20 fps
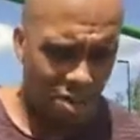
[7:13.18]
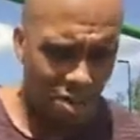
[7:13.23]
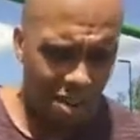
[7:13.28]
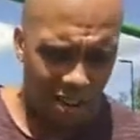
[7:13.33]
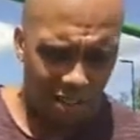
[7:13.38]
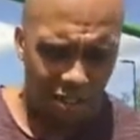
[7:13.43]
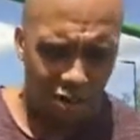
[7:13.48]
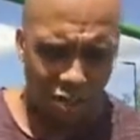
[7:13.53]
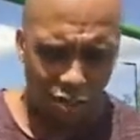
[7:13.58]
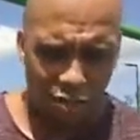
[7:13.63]

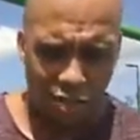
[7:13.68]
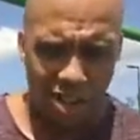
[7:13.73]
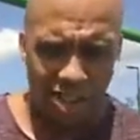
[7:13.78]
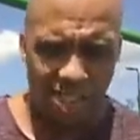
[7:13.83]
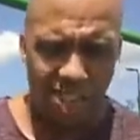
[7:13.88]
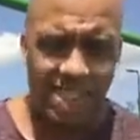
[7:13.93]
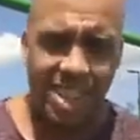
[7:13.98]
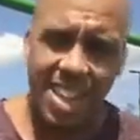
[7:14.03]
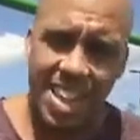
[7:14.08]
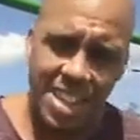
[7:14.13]
to really
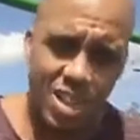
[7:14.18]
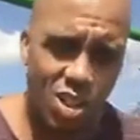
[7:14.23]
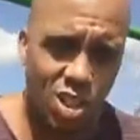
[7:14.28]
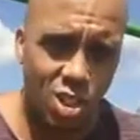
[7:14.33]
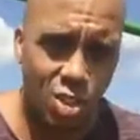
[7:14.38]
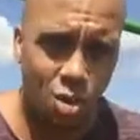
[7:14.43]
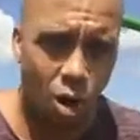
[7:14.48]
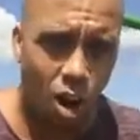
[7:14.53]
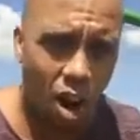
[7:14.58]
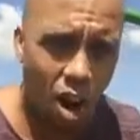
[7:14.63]
kick too
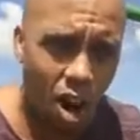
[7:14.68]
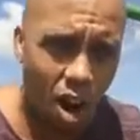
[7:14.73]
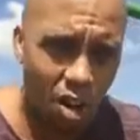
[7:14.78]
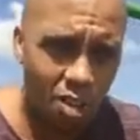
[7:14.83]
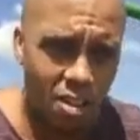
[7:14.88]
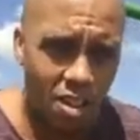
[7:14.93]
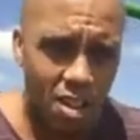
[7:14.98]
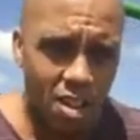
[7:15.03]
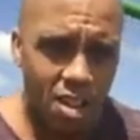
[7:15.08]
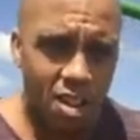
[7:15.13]
hard.
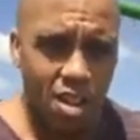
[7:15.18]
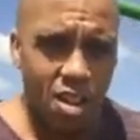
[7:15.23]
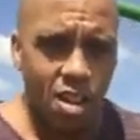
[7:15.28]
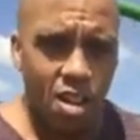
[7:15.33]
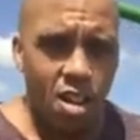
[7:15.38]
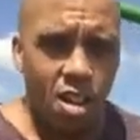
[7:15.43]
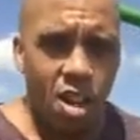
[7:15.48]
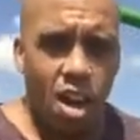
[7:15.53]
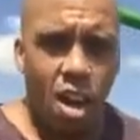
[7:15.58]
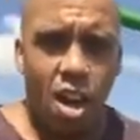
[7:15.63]

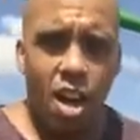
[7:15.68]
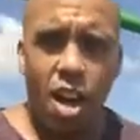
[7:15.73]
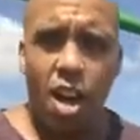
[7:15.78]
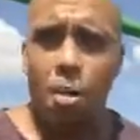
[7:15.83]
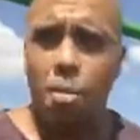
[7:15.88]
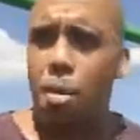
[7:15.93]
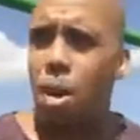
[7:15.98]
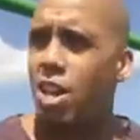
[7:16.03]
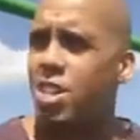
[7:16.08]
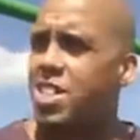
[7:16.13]

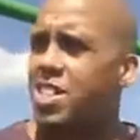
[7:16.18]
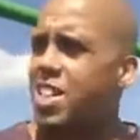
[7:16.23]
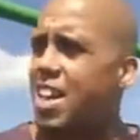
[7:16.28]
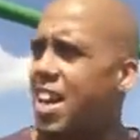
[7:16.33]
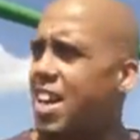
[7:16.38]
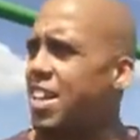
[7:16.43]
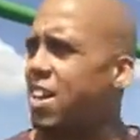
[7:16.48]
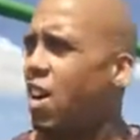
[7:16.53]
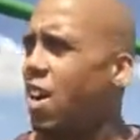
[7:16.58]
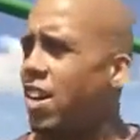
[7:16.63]
I'd say,
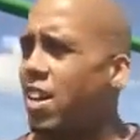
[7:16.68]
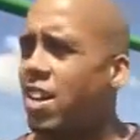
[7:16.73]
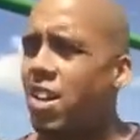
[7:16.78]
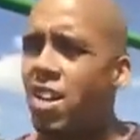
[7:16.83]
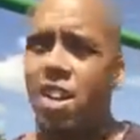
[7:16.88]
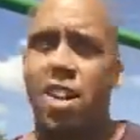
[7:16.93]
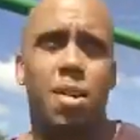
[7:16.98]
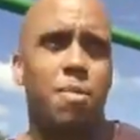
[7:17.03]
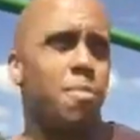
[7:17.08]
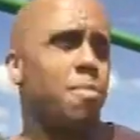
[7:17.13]
like, you